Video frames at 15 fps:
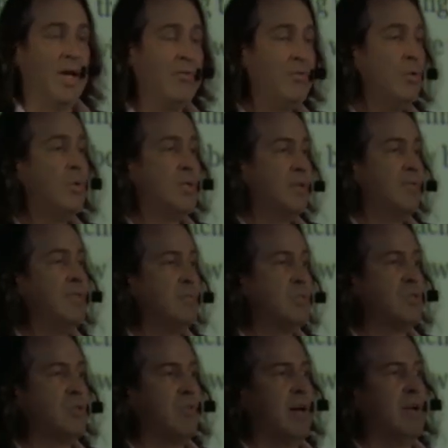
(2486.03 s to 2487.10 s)
Every one of them
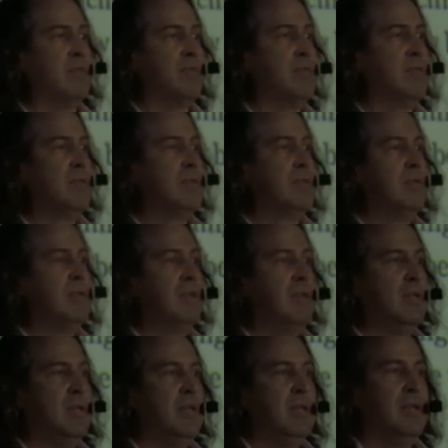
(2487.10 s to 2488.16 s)
survived
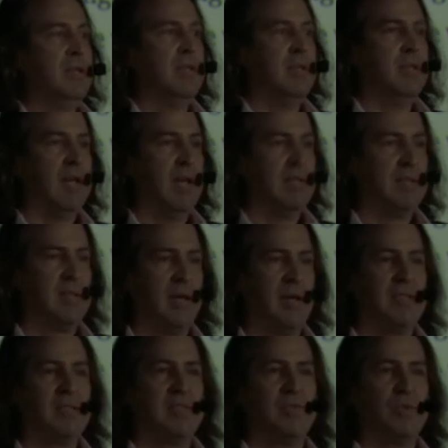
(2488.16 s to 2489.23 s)
at the
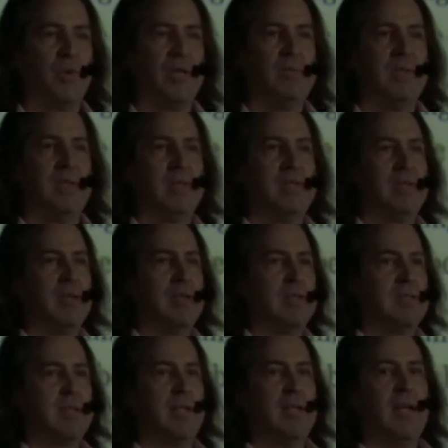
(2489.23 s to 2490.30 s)
cost of $20 million,
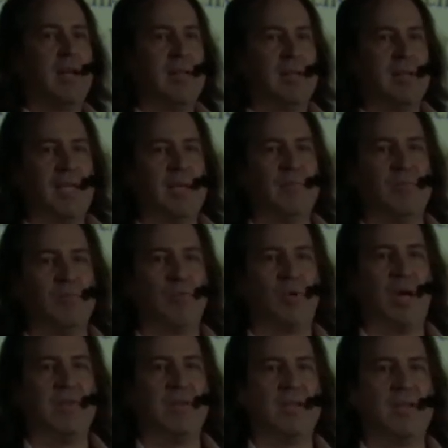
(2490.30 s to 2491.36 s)
and a lot of that came from
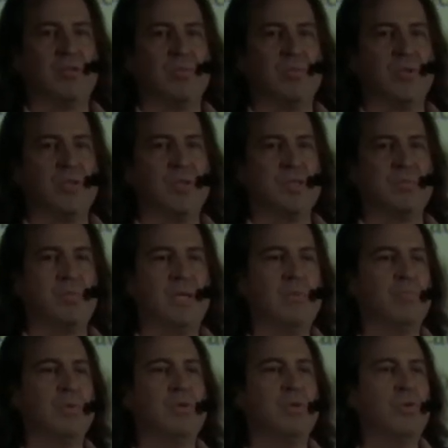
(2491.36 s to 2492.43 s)
private contributions,
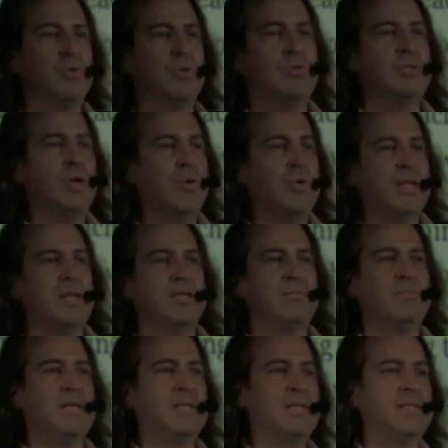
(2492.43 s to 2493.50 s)
people who donated
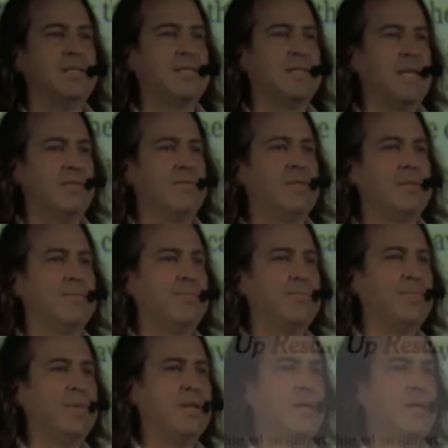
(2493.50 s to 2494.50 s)
money to save them.